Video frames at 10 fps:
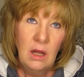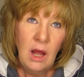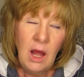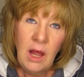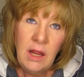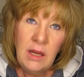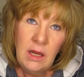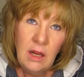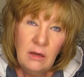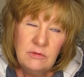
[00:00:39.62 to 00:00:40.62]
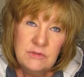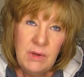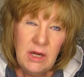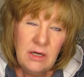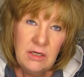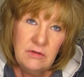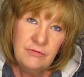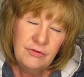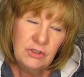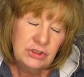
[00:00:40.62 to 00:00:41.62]
I I was married
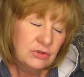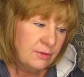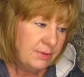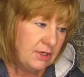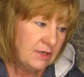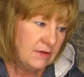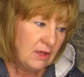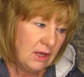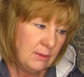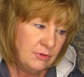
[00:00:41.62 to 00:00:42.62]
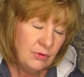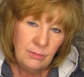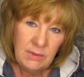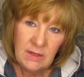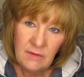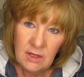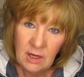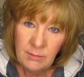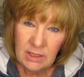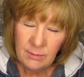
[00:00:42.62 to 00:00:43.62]
for a short period of time to a man that
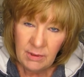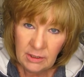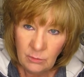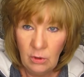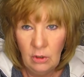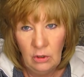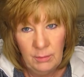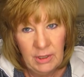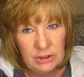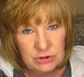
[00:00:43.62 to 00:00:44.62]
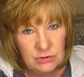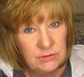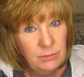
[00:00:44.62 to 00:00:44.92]
I made a bad, really bad choice.